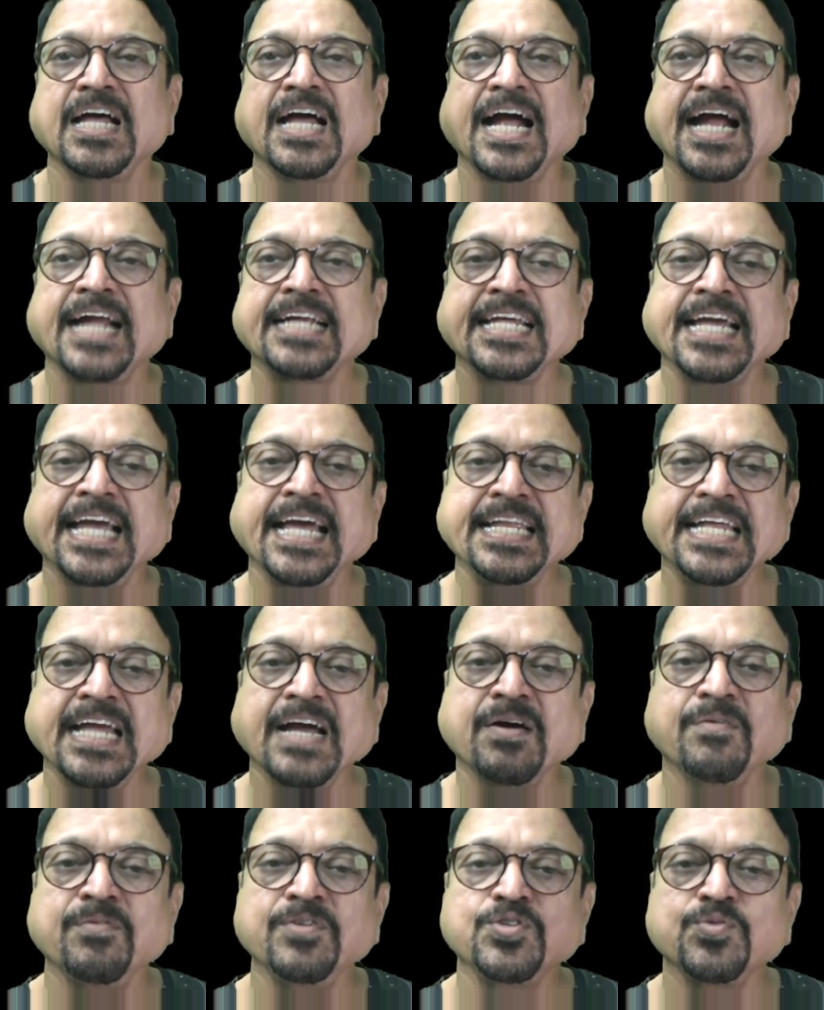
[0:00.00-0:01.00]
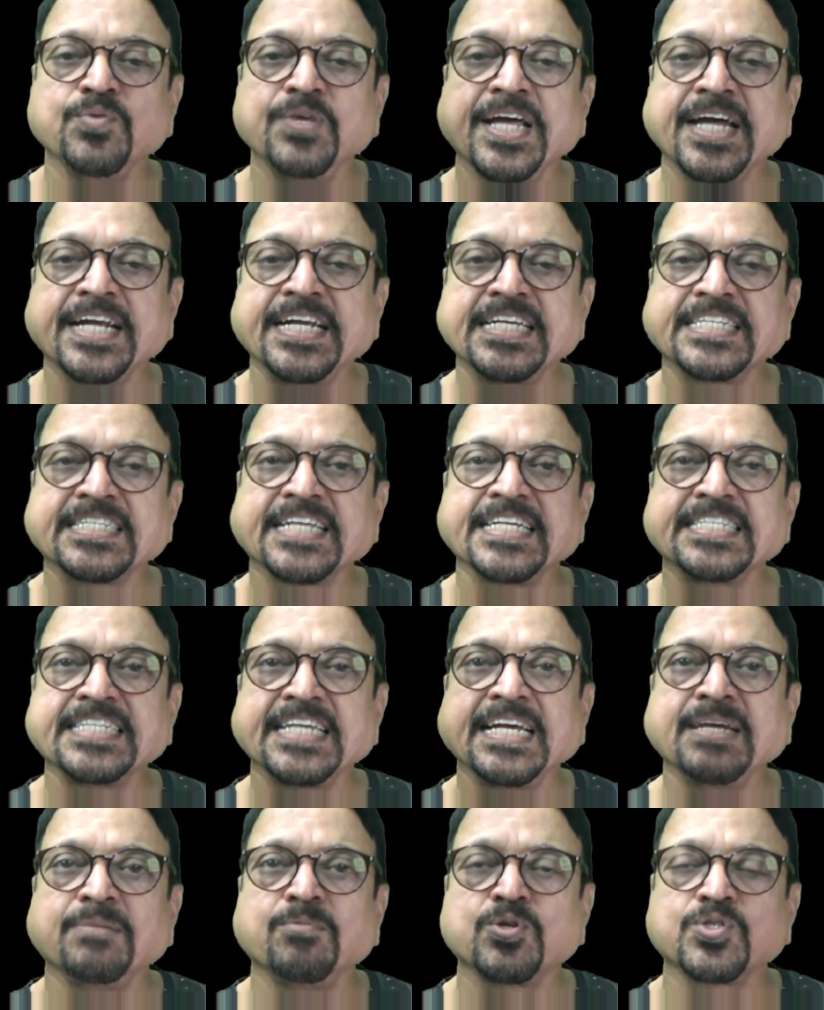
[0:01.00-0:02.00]
And the area which we are
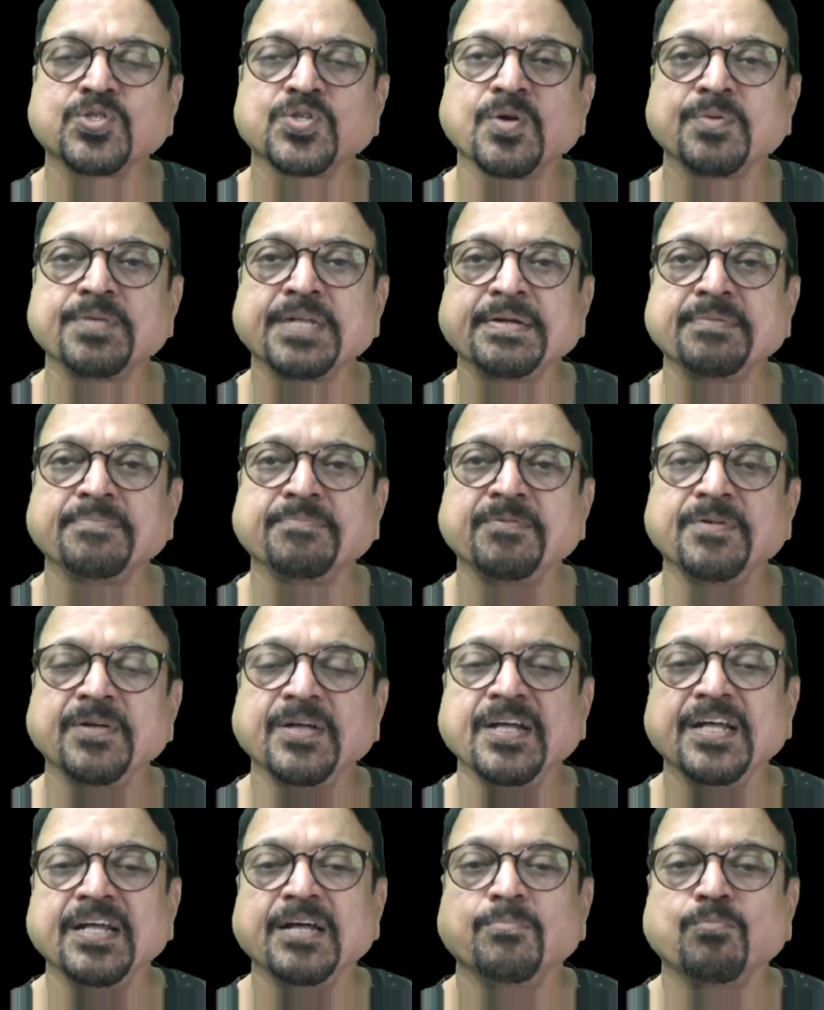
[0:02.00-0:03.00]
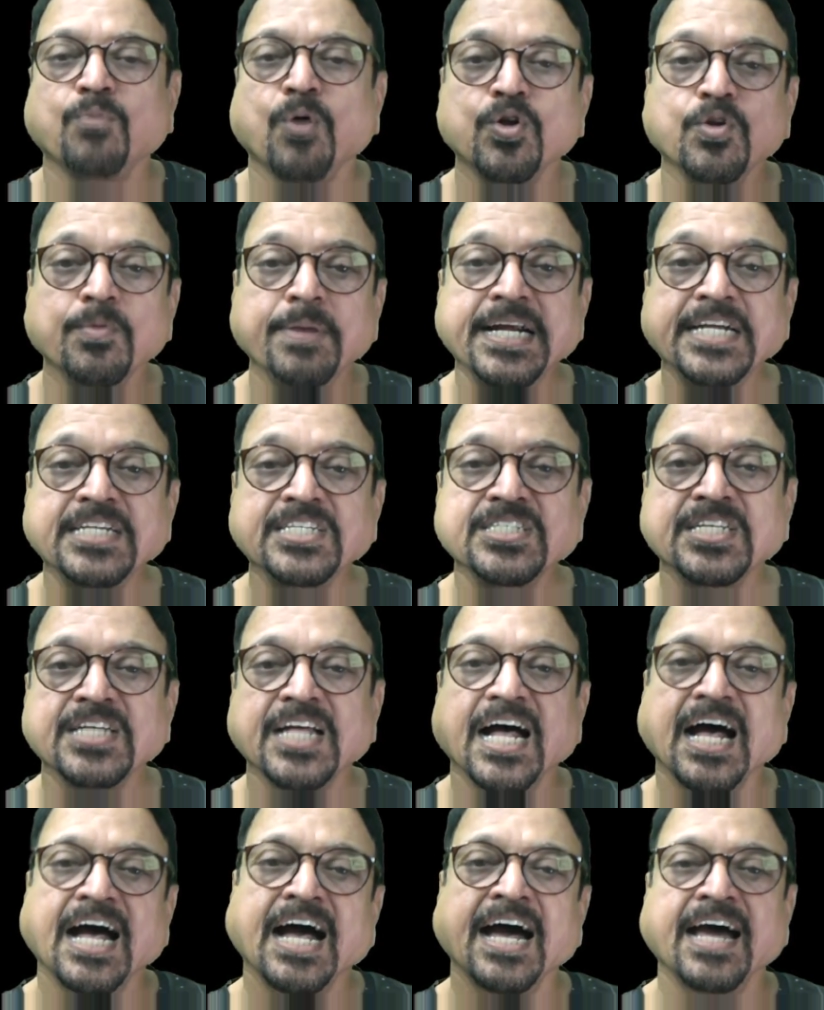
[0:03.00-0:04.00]
discussing, most of the monuments
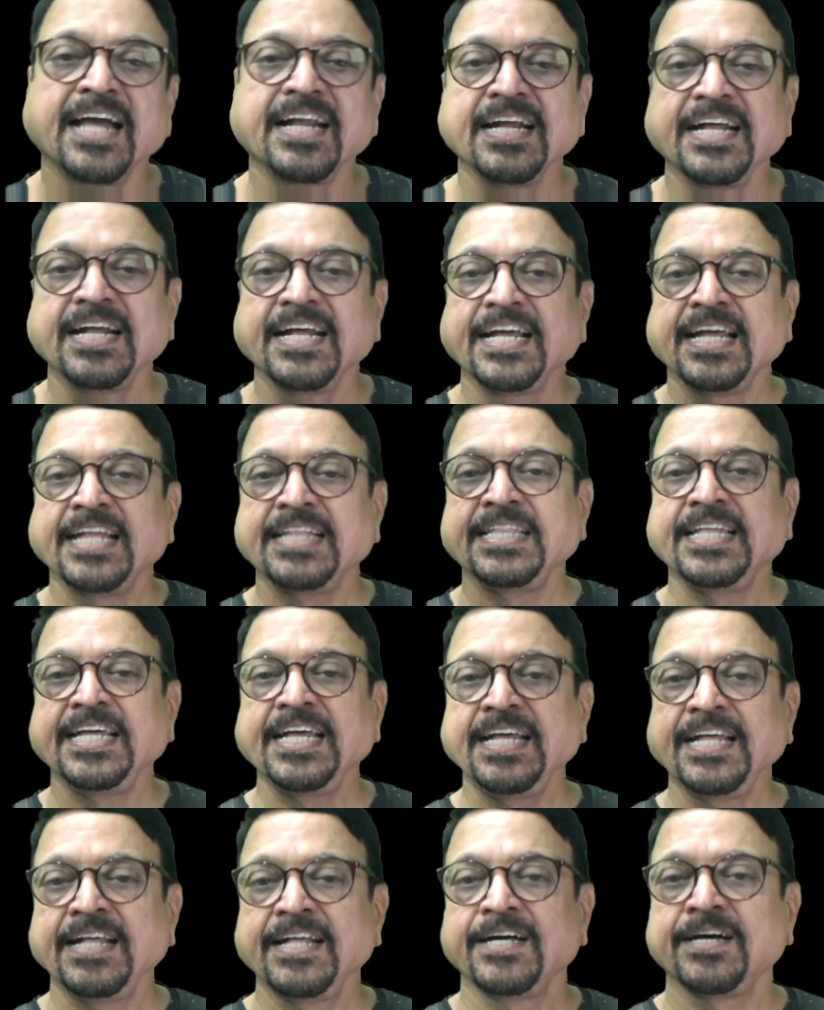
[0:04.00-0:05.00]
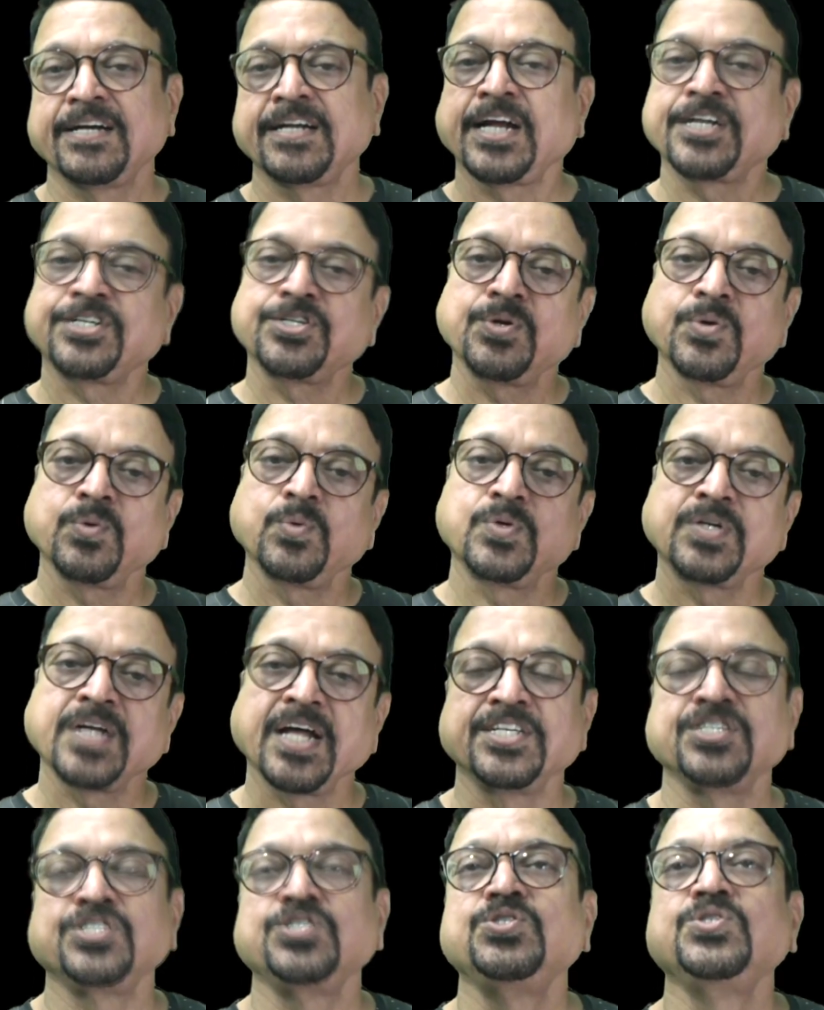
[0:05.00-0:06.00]
are in the
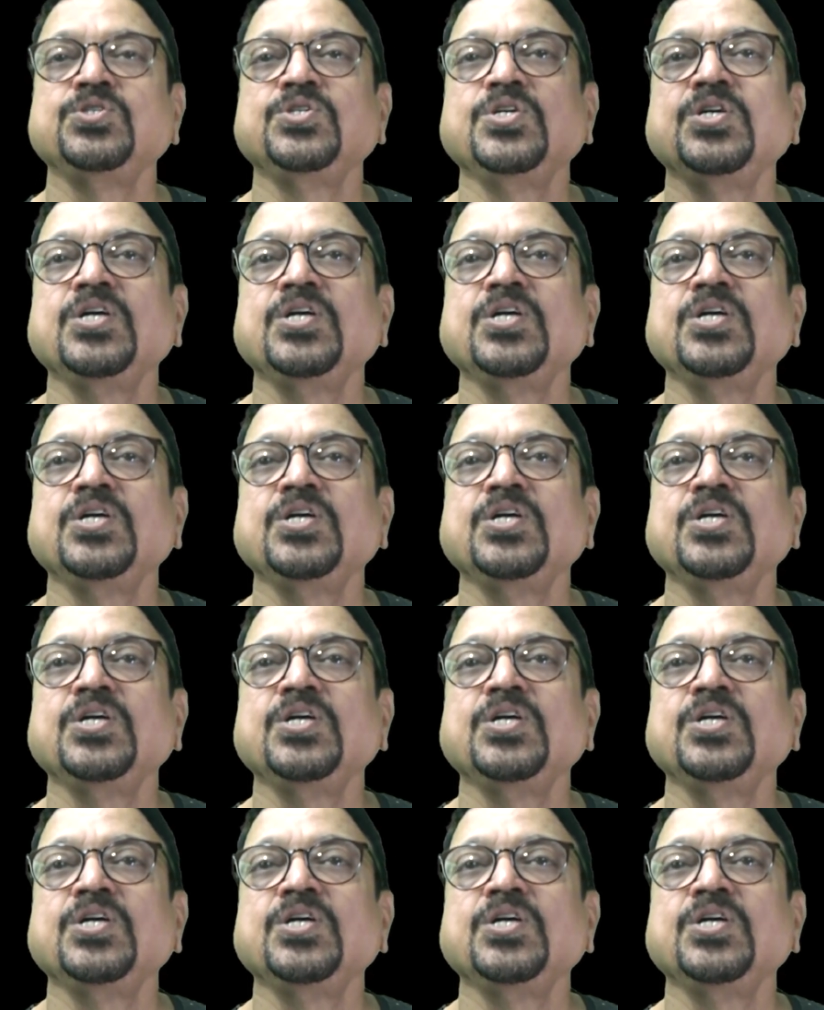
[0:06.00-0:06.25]
Rashtrakutas.